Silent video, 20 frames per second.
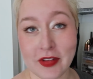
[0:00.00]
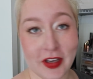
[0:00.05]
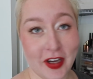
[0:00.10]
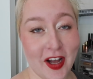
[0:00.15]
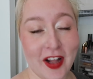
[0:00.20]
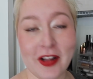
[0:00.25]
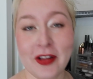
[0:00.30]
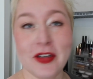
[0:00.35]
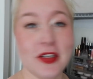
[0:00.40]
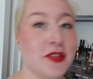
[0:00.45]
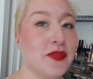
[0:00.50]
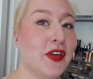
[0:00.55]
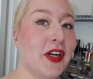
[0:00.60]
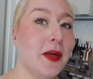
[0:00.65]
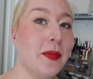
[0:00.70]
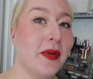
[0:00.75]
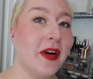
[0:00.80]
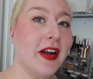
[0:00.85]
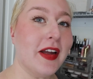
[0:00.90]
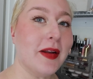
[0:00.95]
The color is very
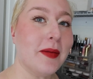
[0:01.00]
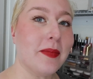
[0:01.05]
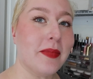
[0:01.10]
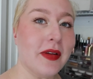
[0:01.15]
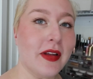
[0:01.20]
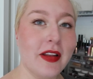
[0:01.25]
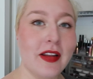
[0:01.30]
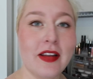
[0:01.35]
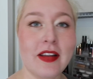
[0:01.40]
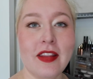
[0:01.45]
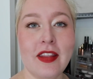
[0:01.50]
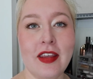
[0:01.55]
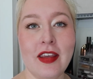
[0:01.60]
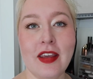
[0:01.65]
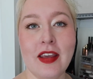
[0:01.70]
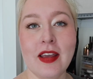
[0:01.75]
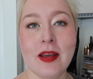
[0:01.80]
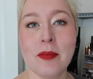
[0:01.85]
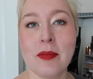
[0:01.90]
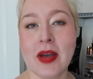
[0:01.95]
bright, but
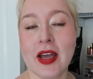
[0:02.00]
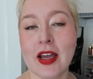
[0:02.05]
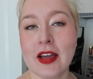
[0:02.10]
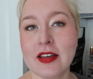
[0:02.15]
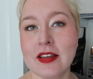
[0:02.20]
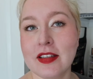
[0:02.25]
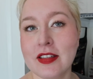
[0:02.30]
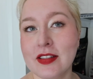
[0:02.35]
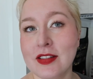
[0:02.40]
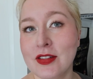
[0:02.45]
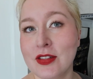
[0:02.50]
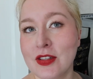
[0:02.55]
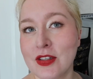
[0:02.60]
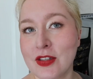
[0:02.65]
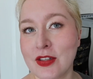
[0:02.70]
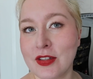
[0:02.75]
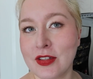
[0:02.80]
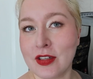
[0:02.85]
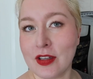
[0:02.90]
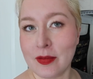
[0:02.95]
the impact is
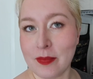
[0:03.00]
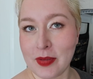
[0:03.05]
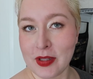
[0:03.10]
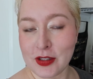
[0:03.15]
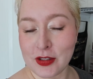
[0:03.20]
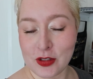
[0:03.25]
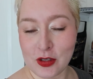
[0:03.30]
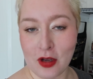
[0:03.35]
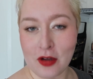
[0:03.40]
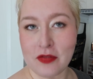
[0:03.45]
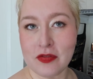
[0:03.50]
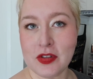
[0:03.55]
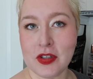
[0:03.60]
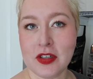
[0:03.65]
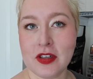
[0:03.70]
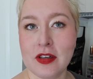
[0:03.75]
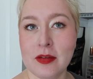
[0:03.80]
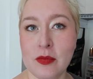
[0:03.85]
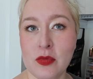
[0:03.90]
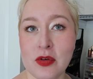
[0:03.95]
a bit softer
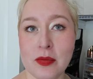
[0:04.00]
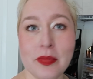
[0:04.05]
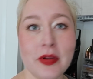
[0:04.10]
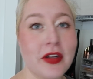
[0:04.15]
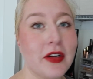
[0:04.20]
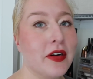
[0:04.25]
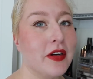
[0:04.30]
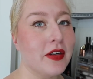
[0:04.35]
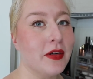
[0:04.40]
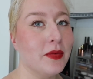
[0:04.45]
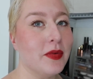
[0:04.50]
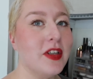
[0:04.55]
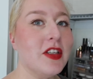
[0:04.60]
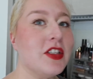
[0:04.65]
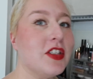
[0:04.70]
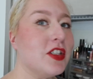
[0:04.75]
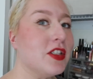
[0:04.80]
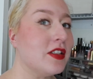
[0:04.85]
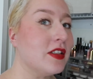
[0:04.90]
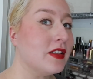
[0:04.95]
and more blurred,
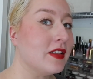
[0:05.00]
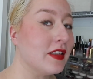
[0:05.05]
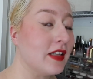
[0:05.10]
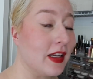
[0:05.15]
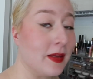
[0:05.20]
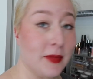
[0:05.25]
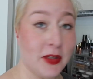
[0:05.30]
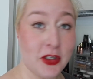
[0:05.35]
which I'm